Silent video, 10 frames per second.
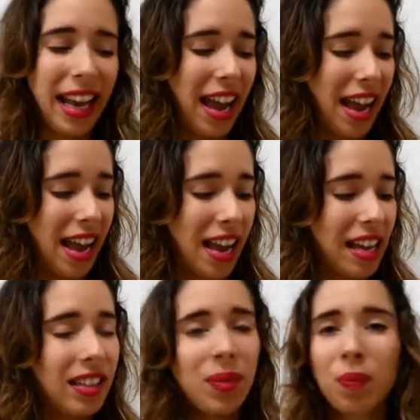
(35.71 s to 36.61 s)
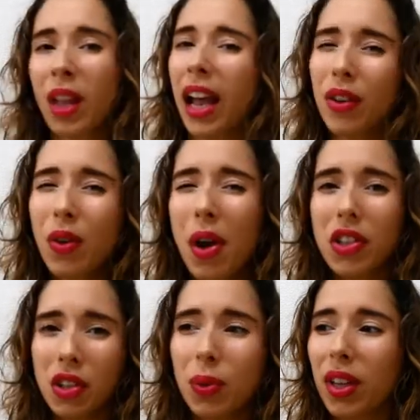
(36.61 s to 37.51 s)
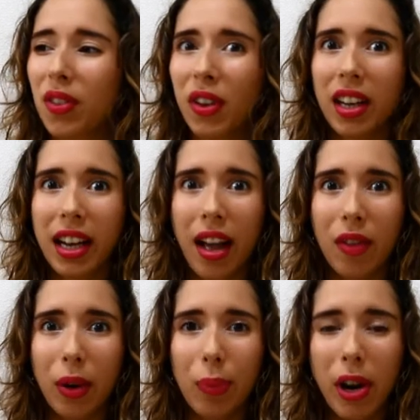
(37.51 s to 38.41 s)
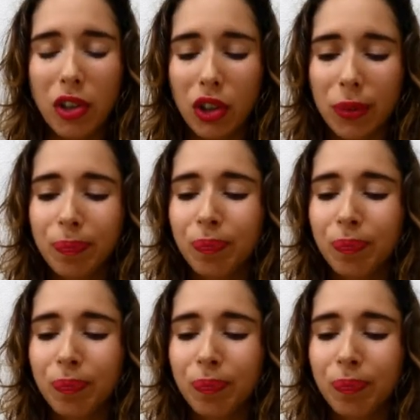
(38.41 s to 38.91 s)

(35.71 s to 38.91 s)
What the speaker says: and I don't know, I just really felt like having a brunch.